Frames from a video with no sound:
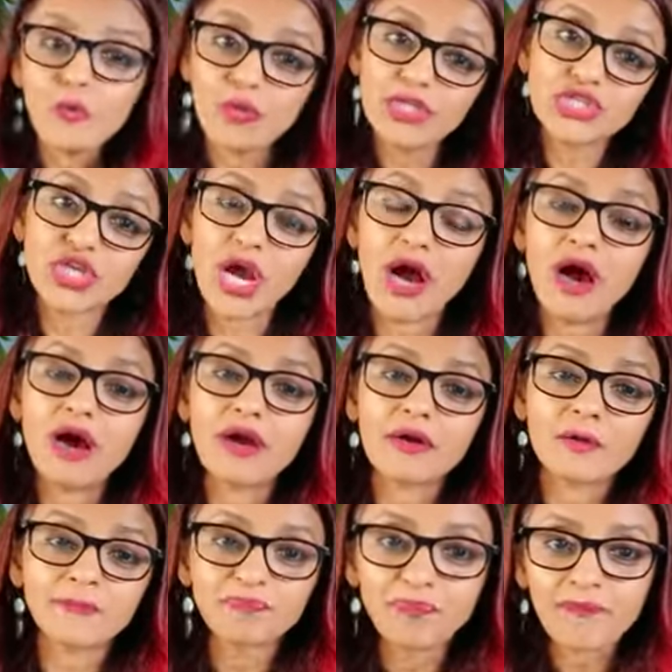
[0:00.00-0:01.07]
which
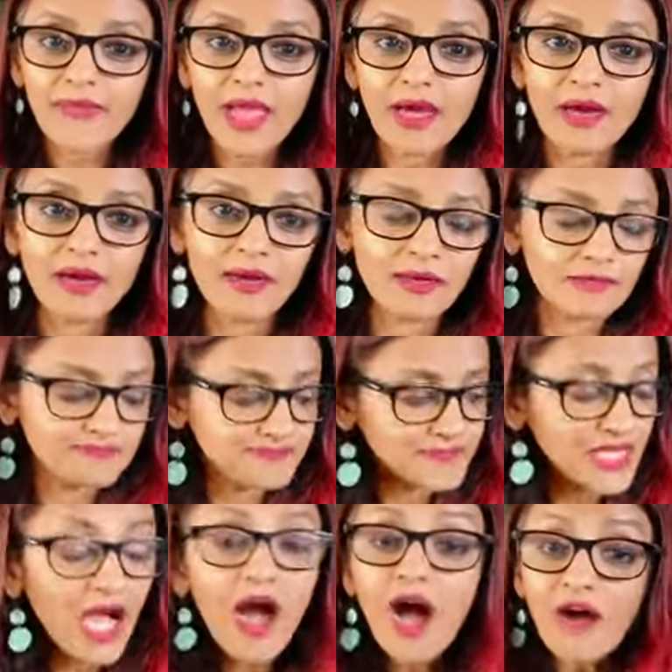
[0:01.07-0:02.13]
are
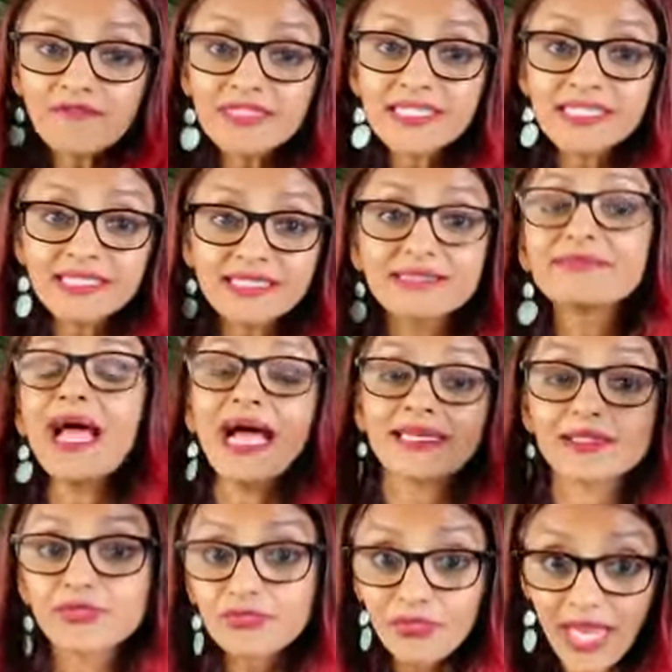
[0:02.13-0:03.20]
um, harvested
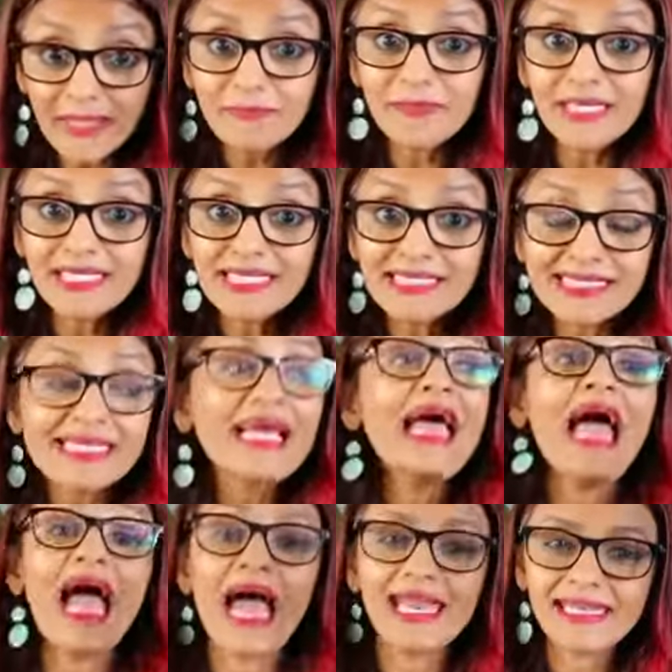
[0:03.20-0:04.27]
at ripeness
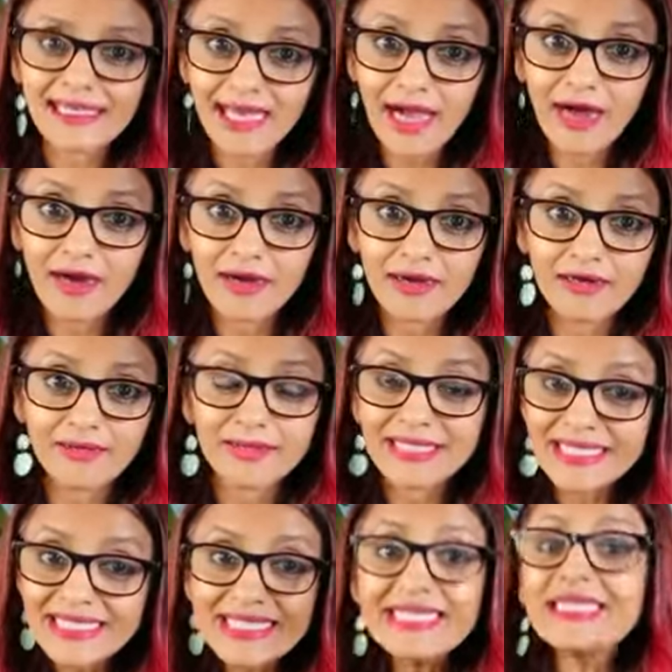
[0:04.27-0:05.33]
and are
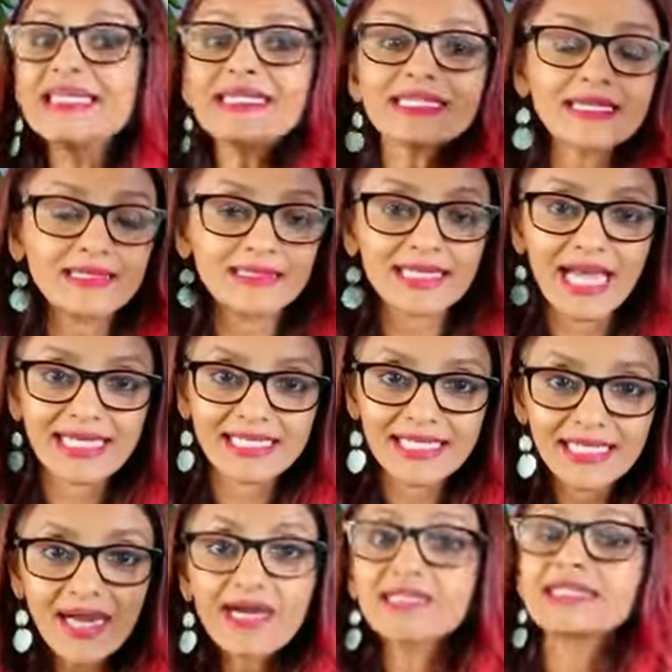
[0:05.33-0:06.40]
cleaned and,
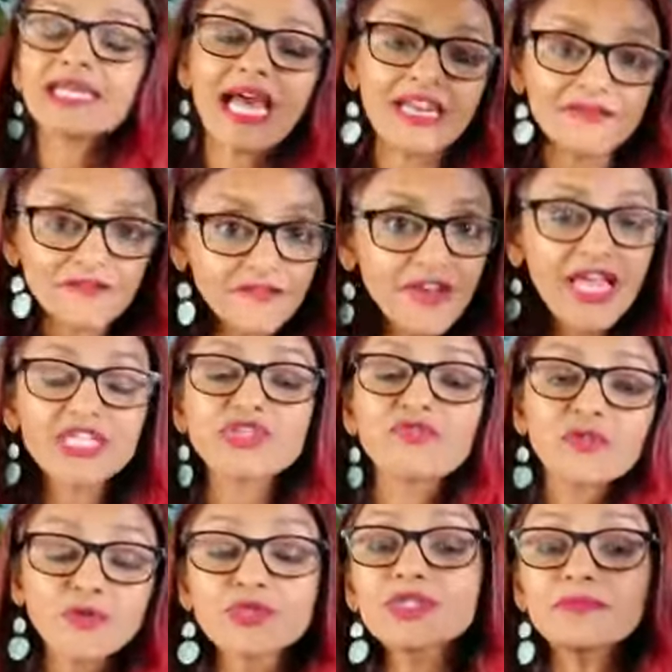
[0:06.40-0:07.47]
and cut and flash
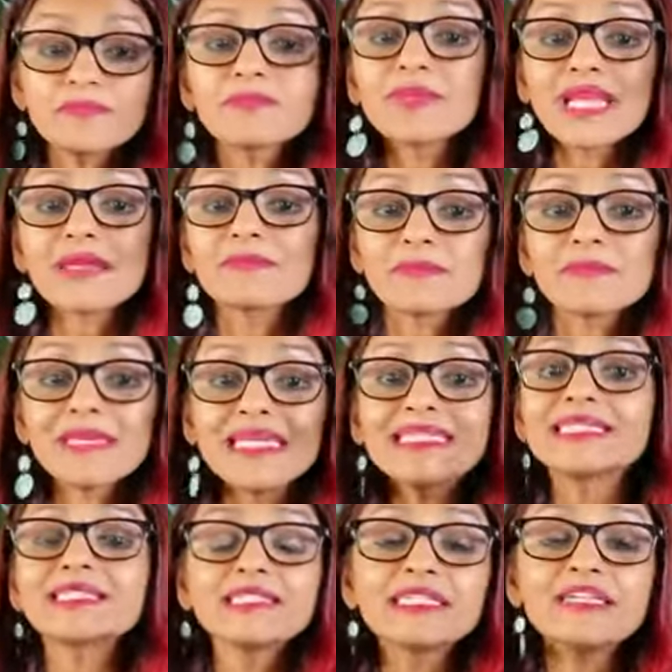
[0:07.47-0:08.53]
frozen, like
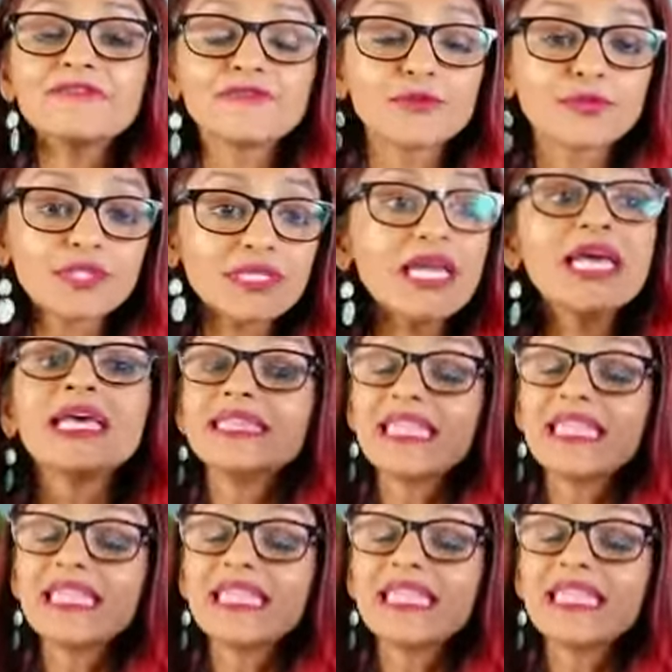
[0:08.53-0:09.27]
instantly frozen,